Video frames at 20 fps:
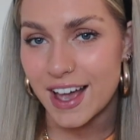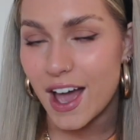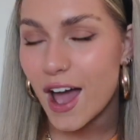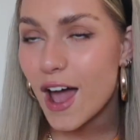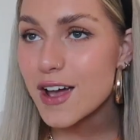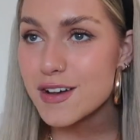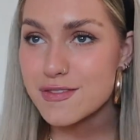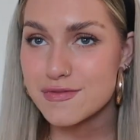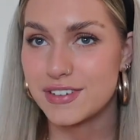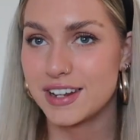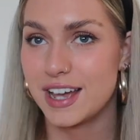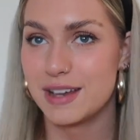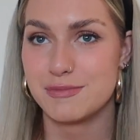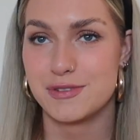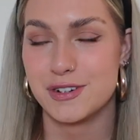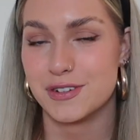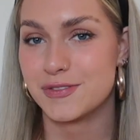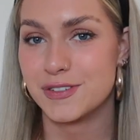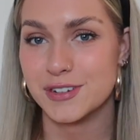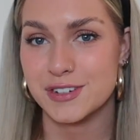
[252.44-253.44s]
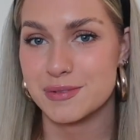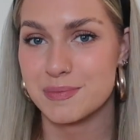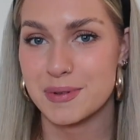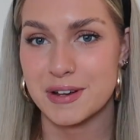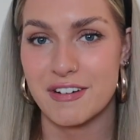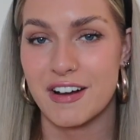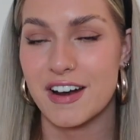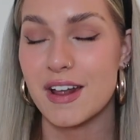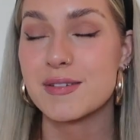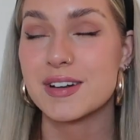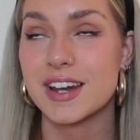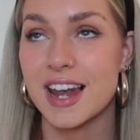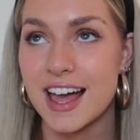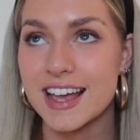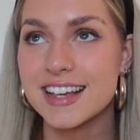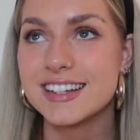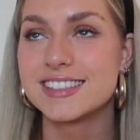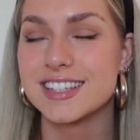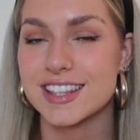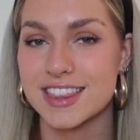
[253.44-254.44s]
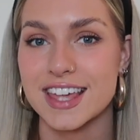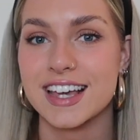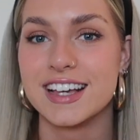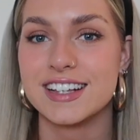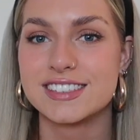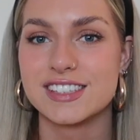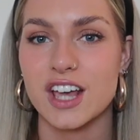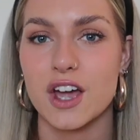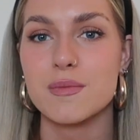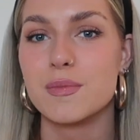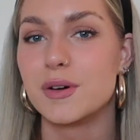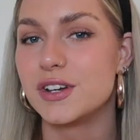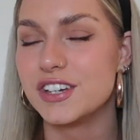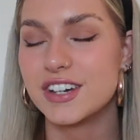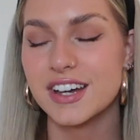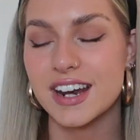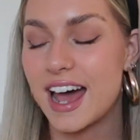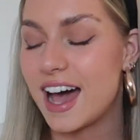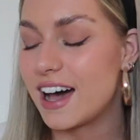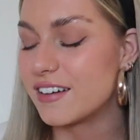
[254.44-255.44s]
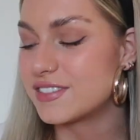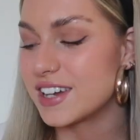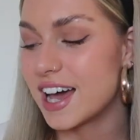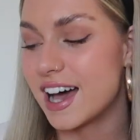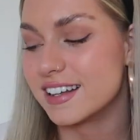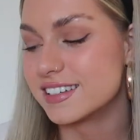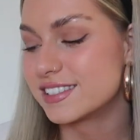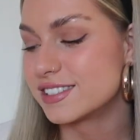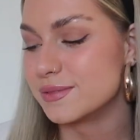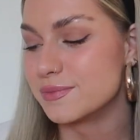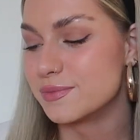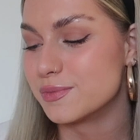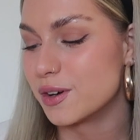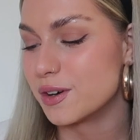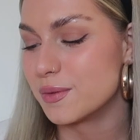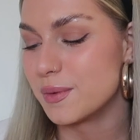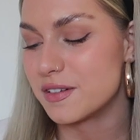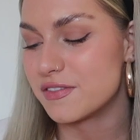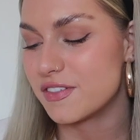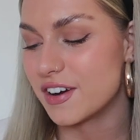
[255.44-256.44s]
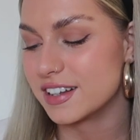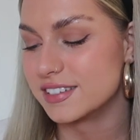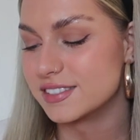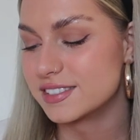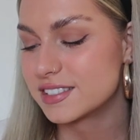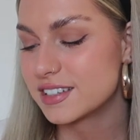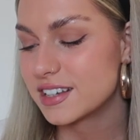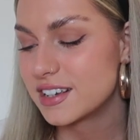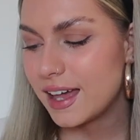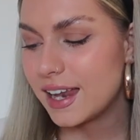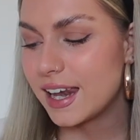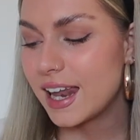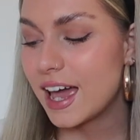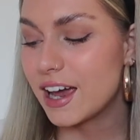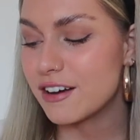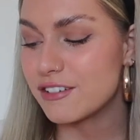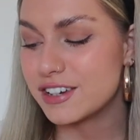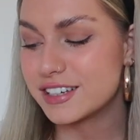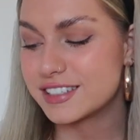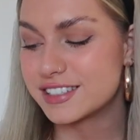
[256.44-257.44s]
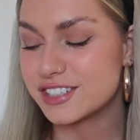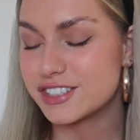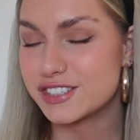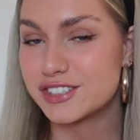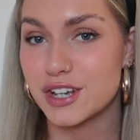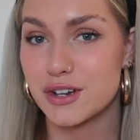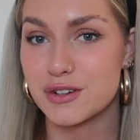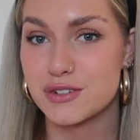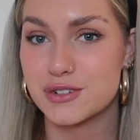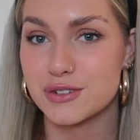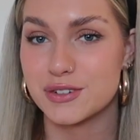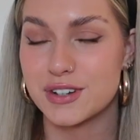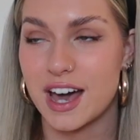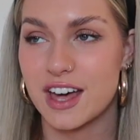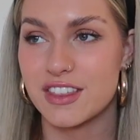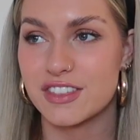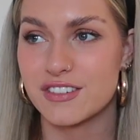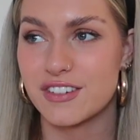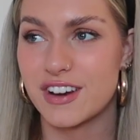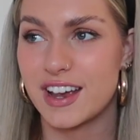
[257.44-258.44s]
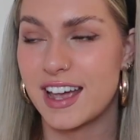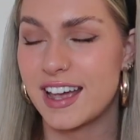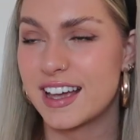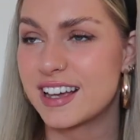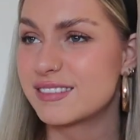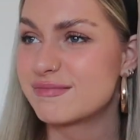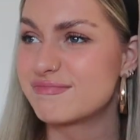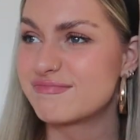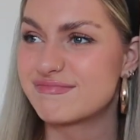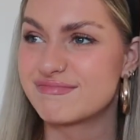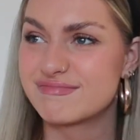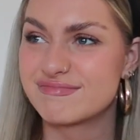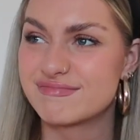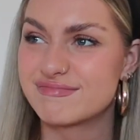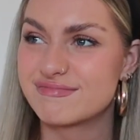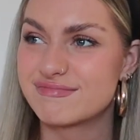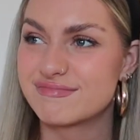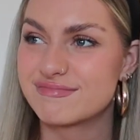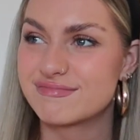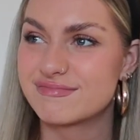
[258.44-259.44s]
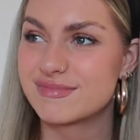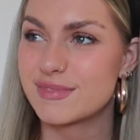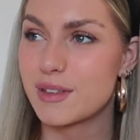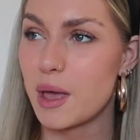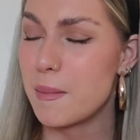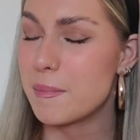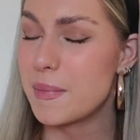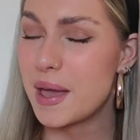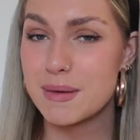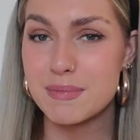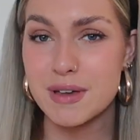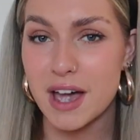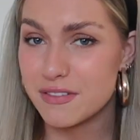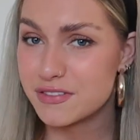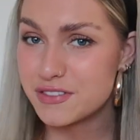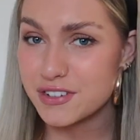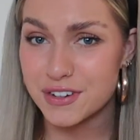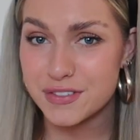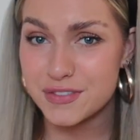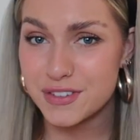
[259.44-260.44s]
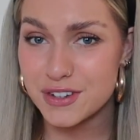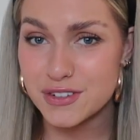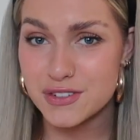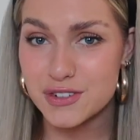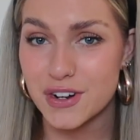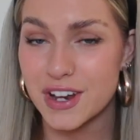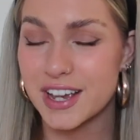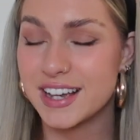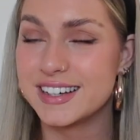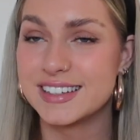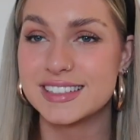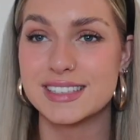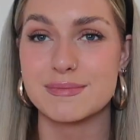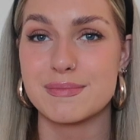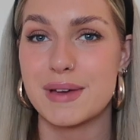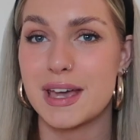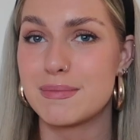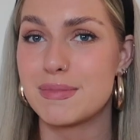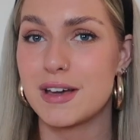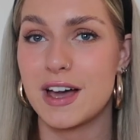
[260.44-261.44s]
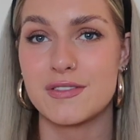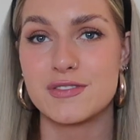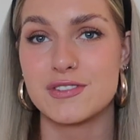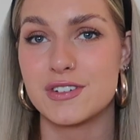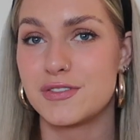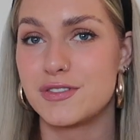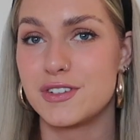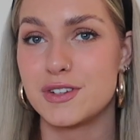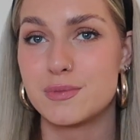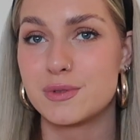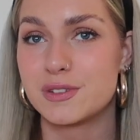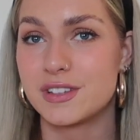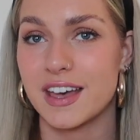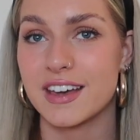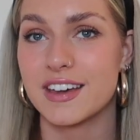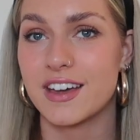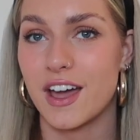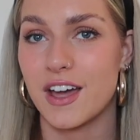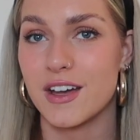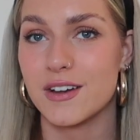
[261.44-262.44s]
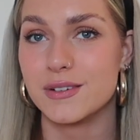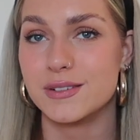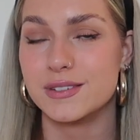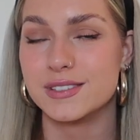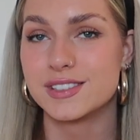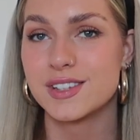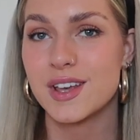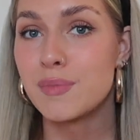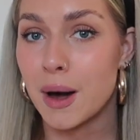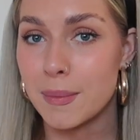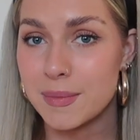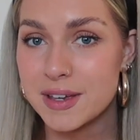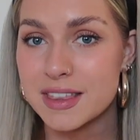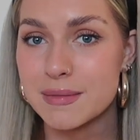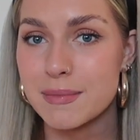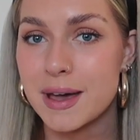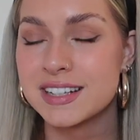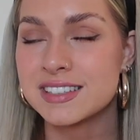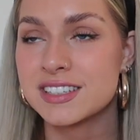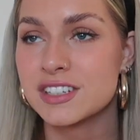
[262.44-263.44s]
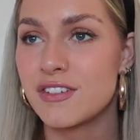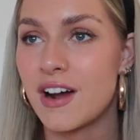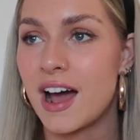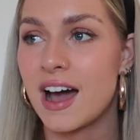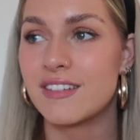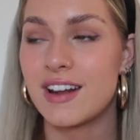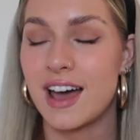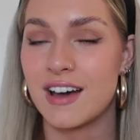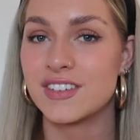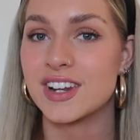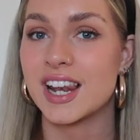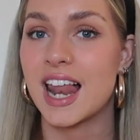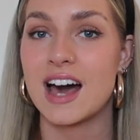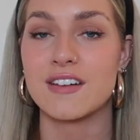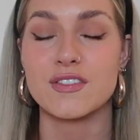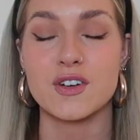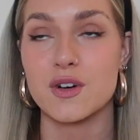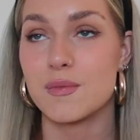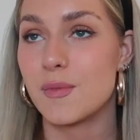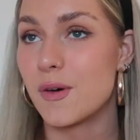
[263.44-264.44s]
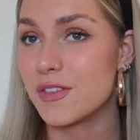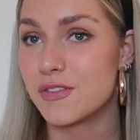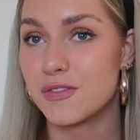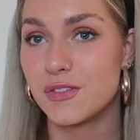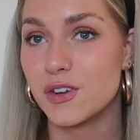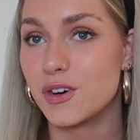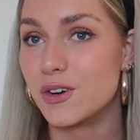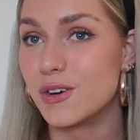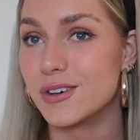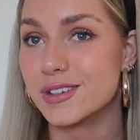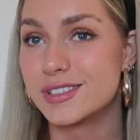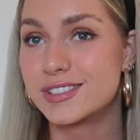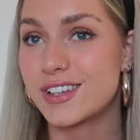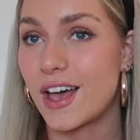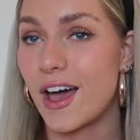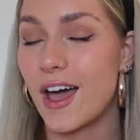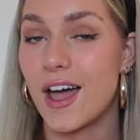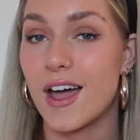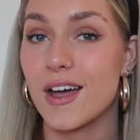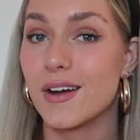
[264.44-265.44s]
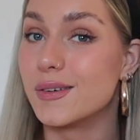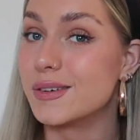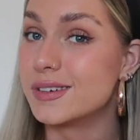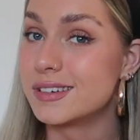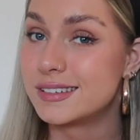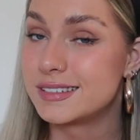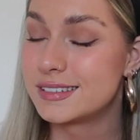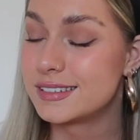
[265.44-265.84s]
I'm good fun to be around. I would like to think so, but you're gonna have to ask one of my friends. Hilarious in a social gathering. Maybe after a few drinks, maybe after a few Prosecco's. But I mean, they're messing around, having a laugh, or I'm on the floor, so